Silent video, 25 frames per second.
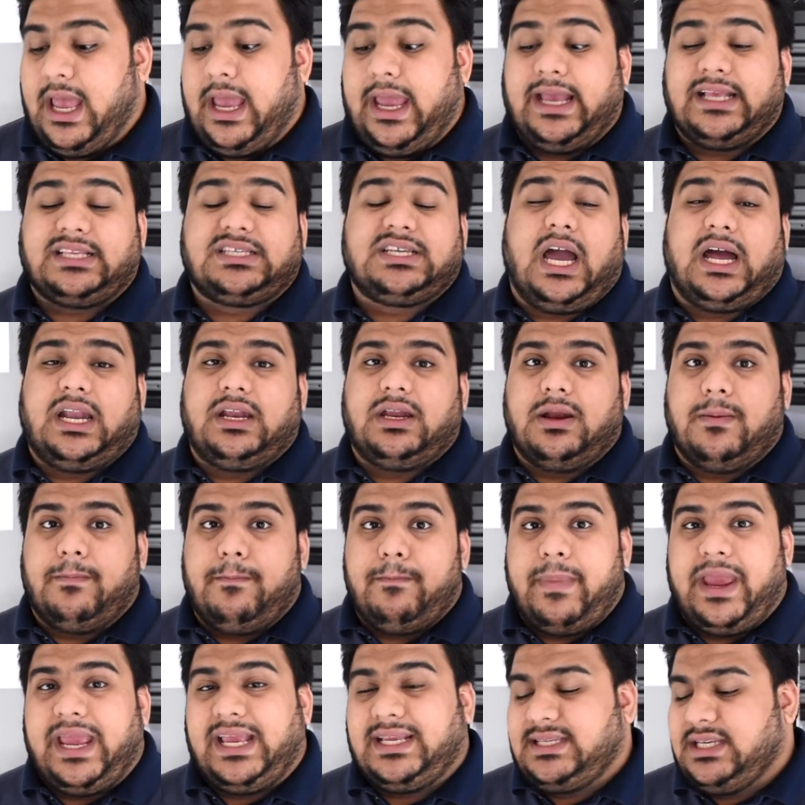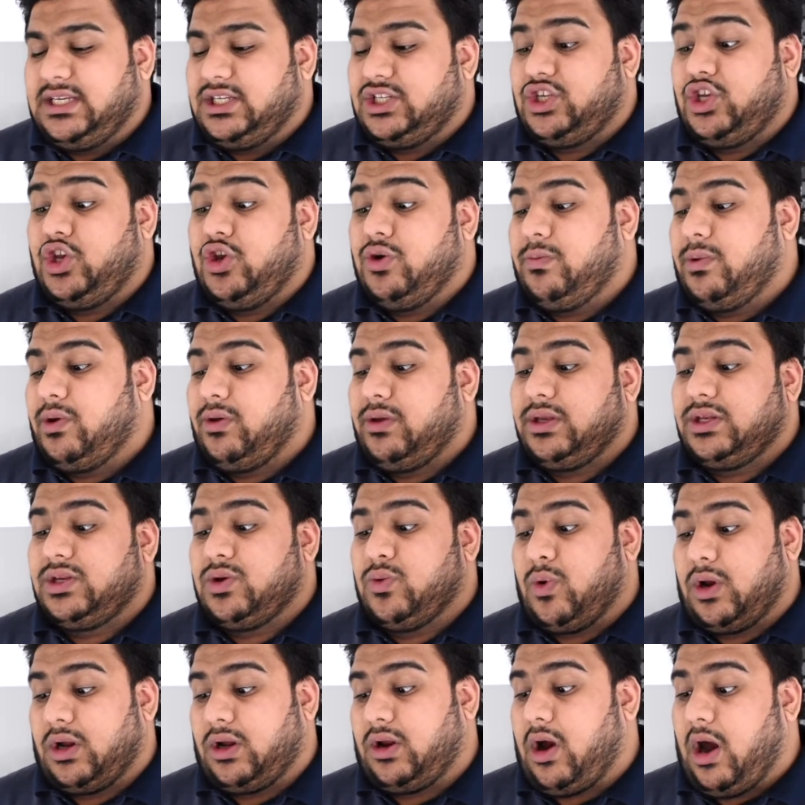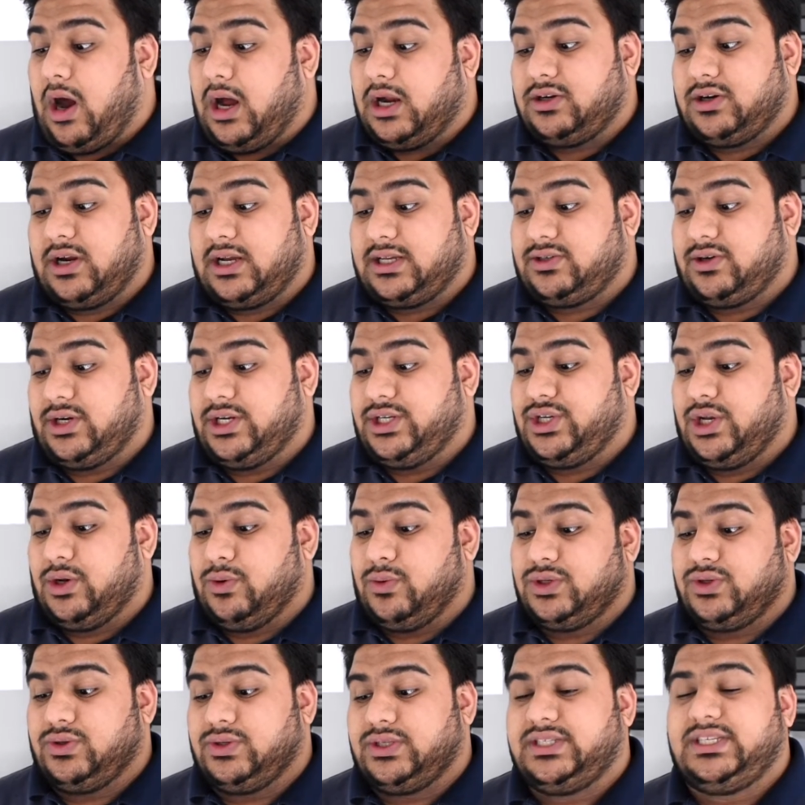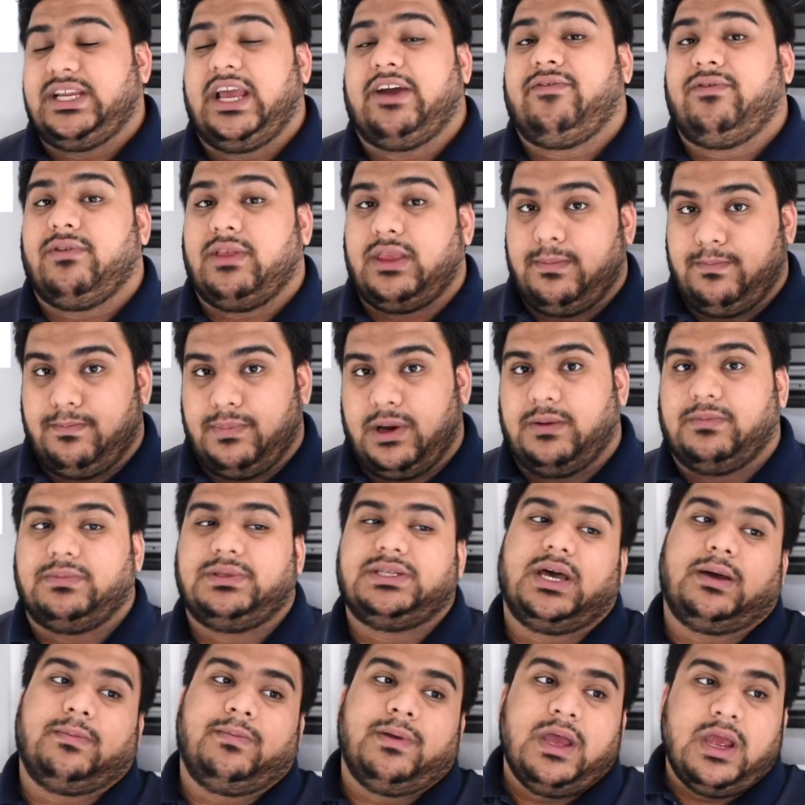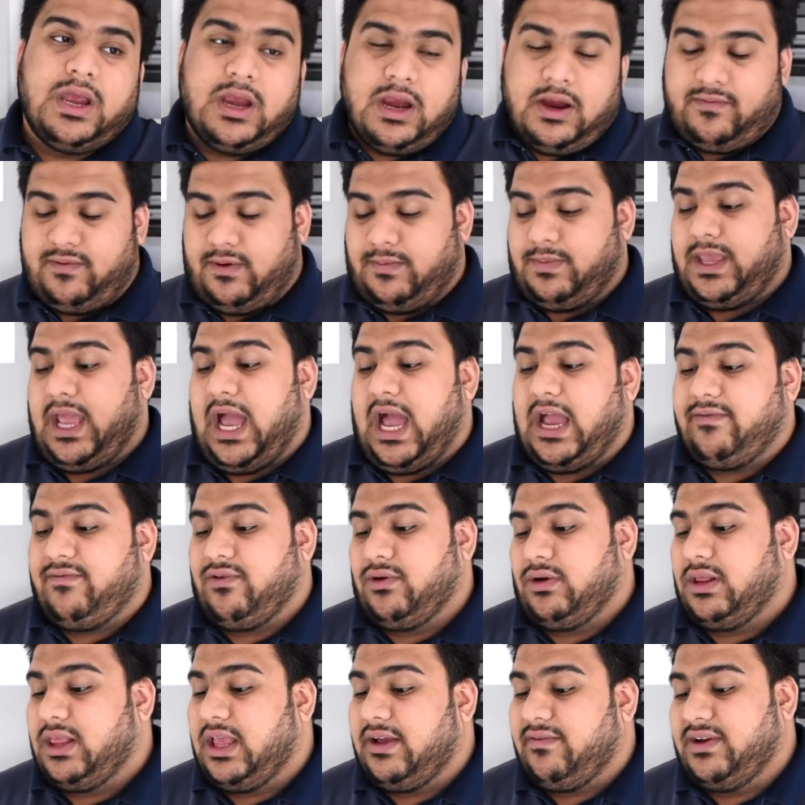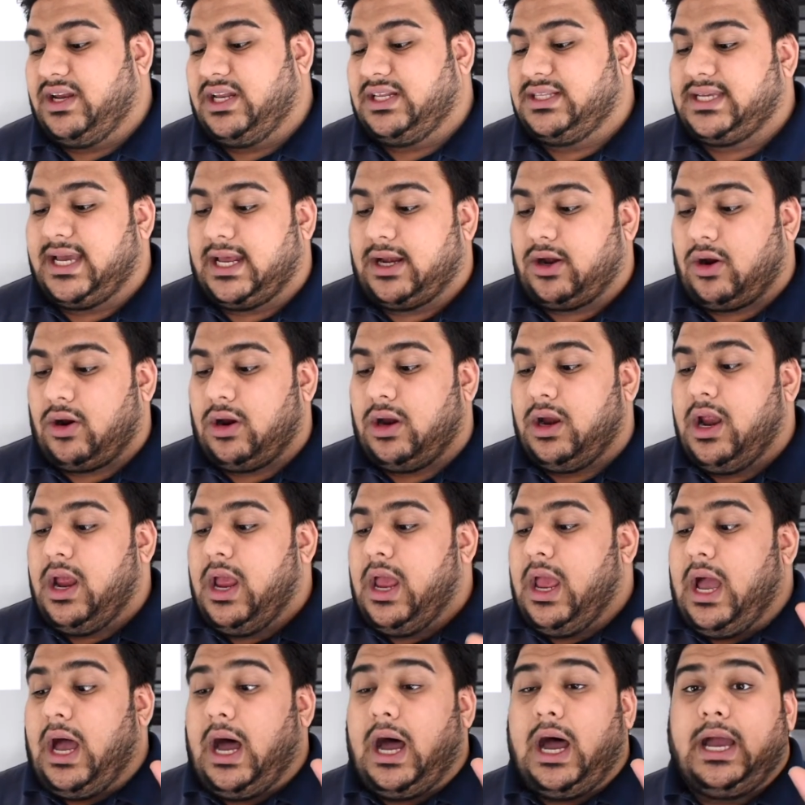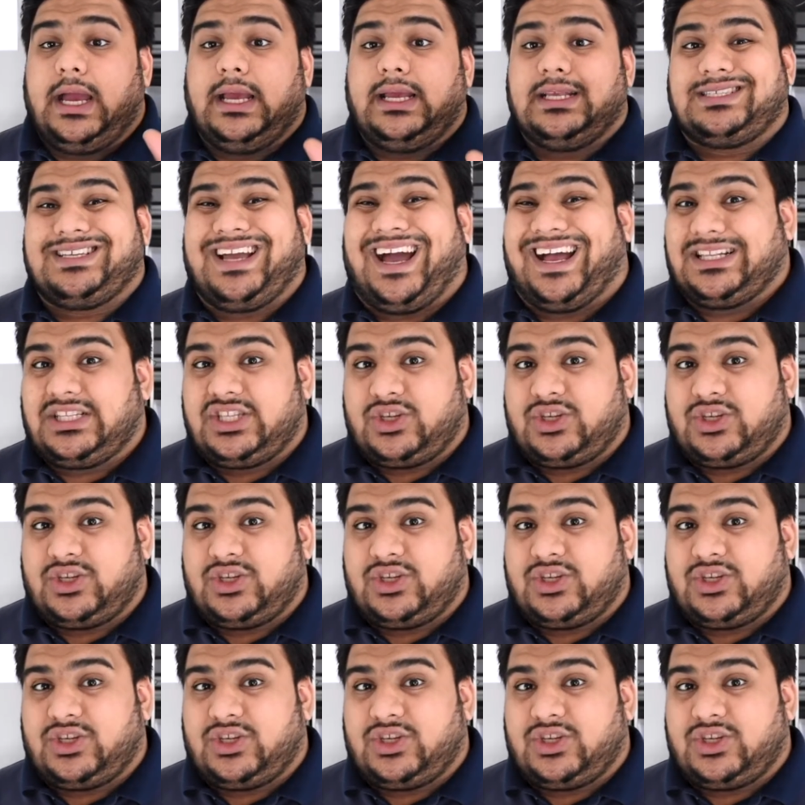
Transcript: It's got an amazing 2,000,000:1 contrast ratio, which was definitely bumped up from the iPhone 11 and 10R. It's got